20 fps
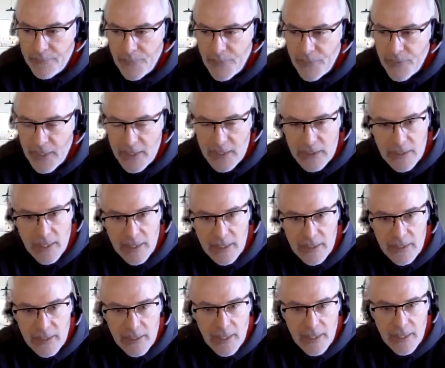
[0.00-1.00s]
things like
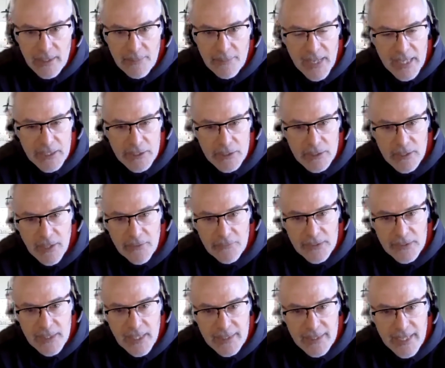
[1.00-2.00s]
the managed service
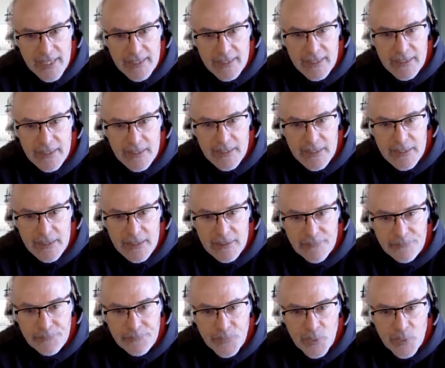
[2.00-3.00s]
identities,
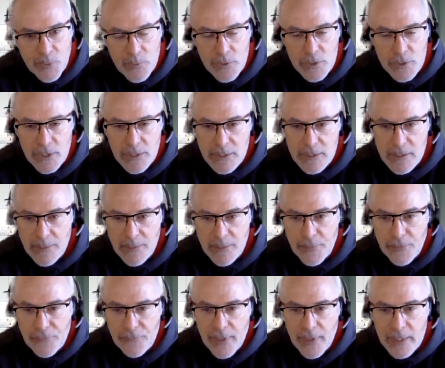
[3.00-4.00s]
which can
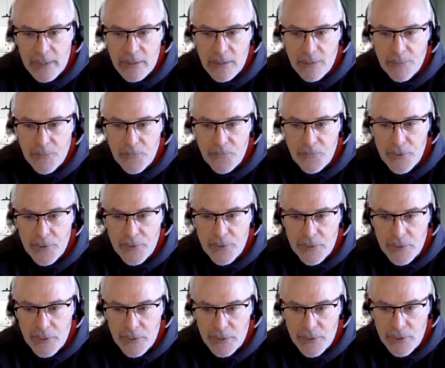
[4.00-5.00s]
simplify some of your
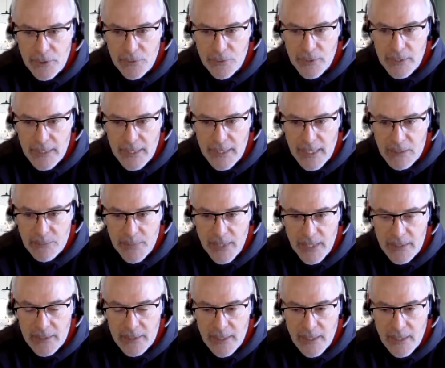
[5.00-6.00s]
security
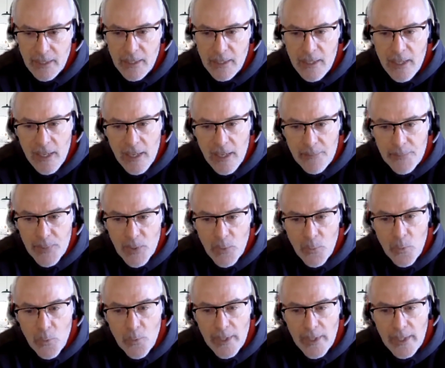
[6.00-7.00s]
aspects there. But
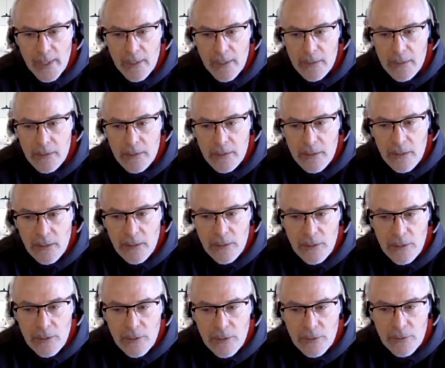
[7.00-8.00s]
where
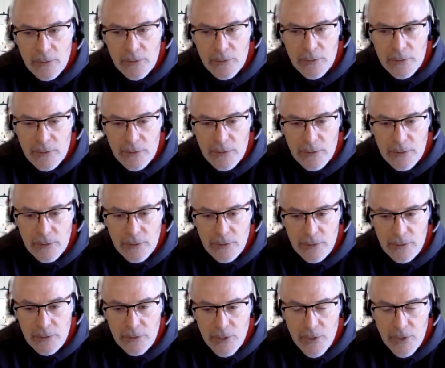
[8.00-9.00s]
you
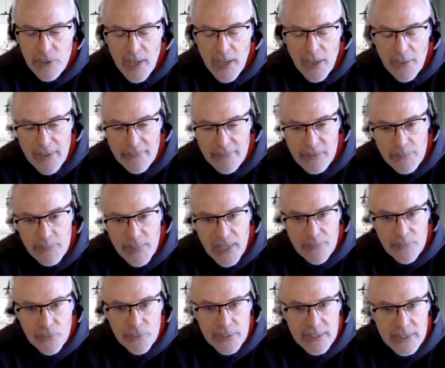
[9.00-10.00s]
now have to pay
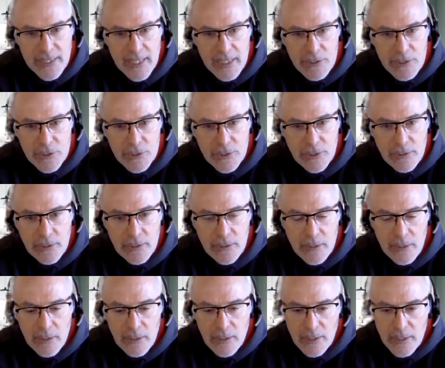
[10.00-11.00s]
more attention
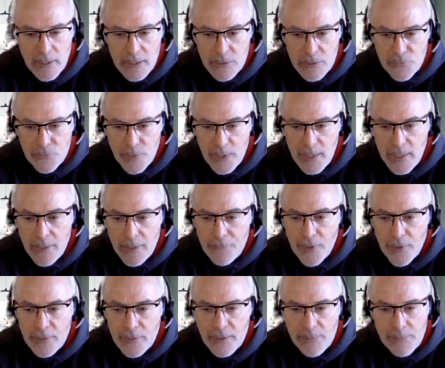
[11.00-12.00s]
is really
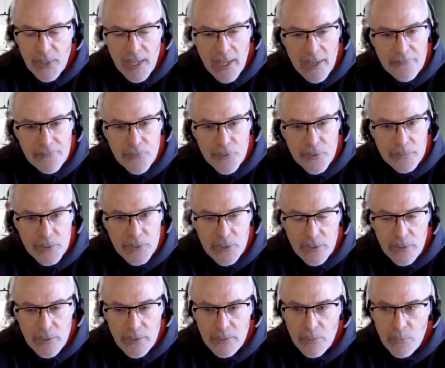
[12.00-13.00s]
around the platform.
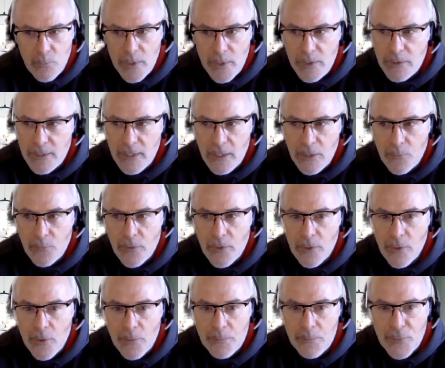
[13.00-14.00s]
So when you're dealing with
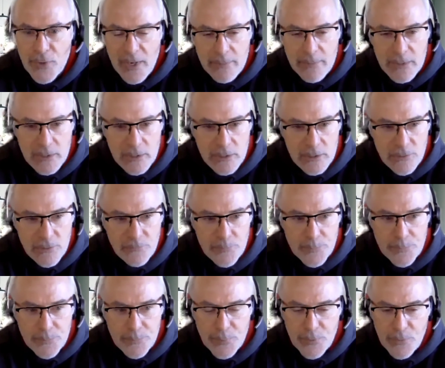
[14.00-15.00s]
it on premises, you
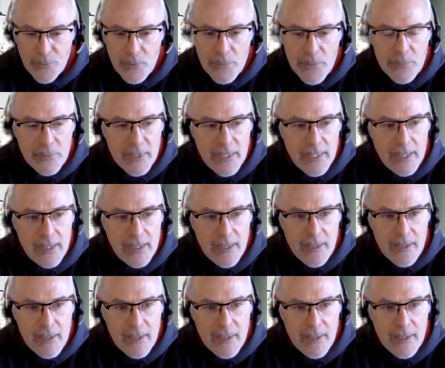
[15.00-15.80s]
probably